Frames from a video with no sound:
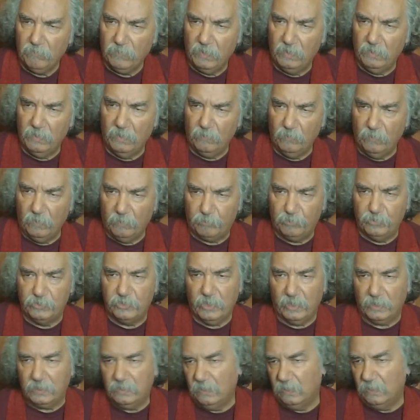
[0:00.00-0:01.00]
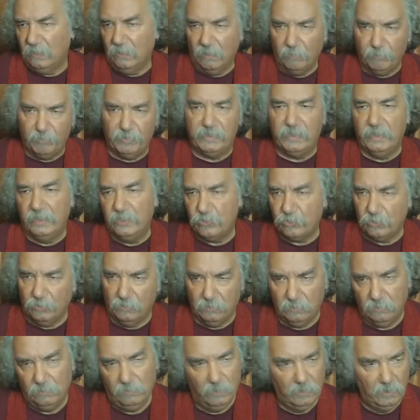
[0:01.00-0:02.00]
Then we're projecting our
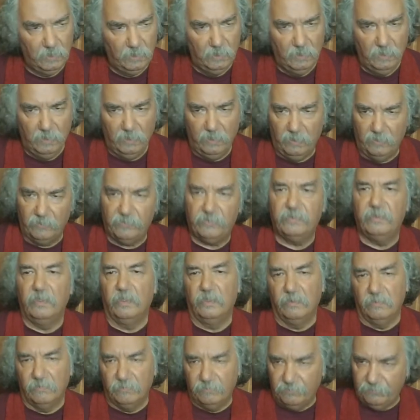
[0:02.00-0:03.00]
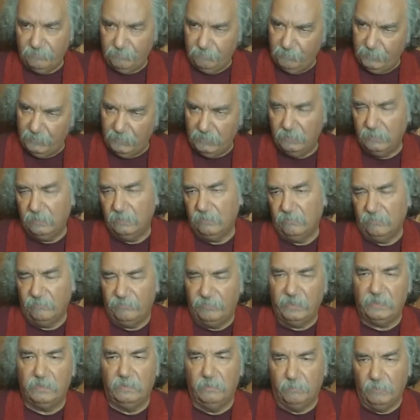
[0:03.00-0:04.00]
potential instead of being
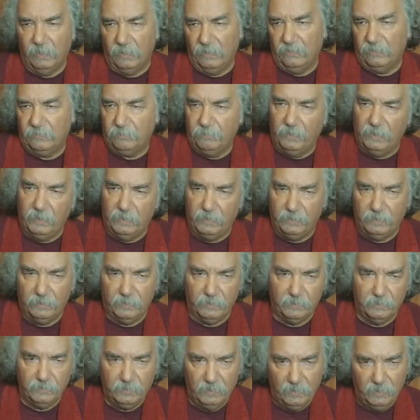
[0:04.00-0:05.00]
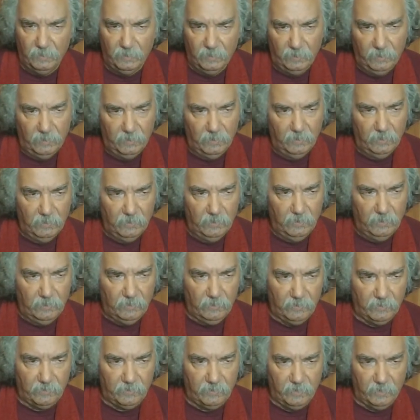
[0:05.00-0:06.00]
victimized by, uh,
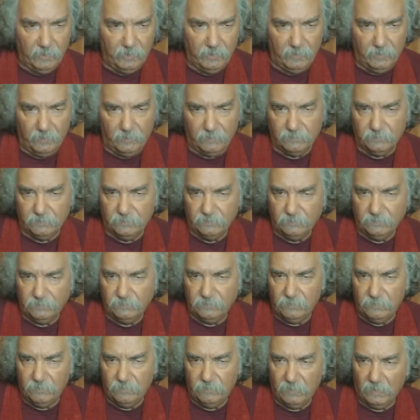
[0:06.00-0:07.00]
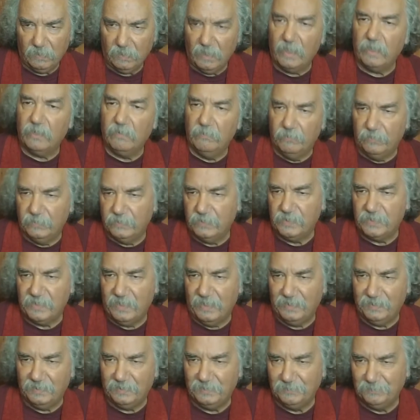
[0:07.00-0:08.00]
let's say, um, lack of
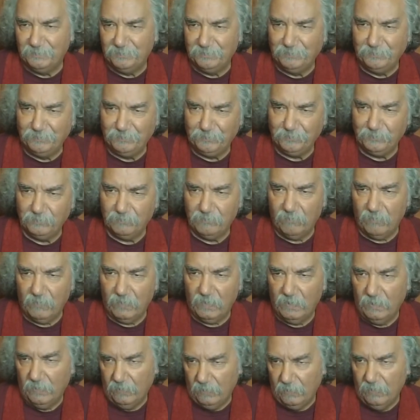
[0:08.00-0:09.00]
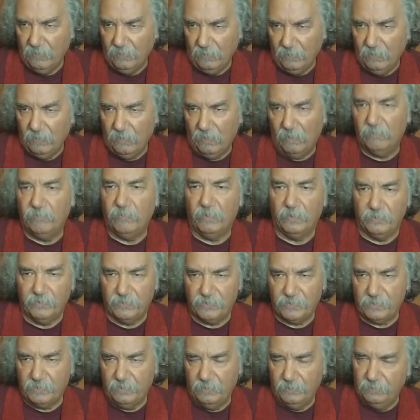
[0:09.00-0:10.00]
understanding of
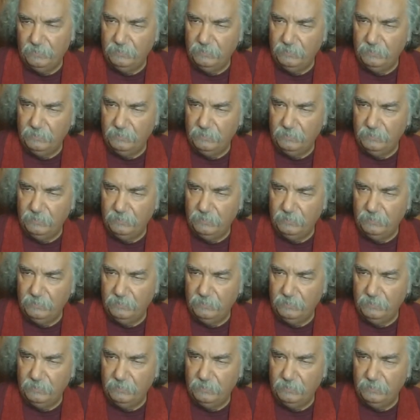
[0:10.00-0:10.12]
others,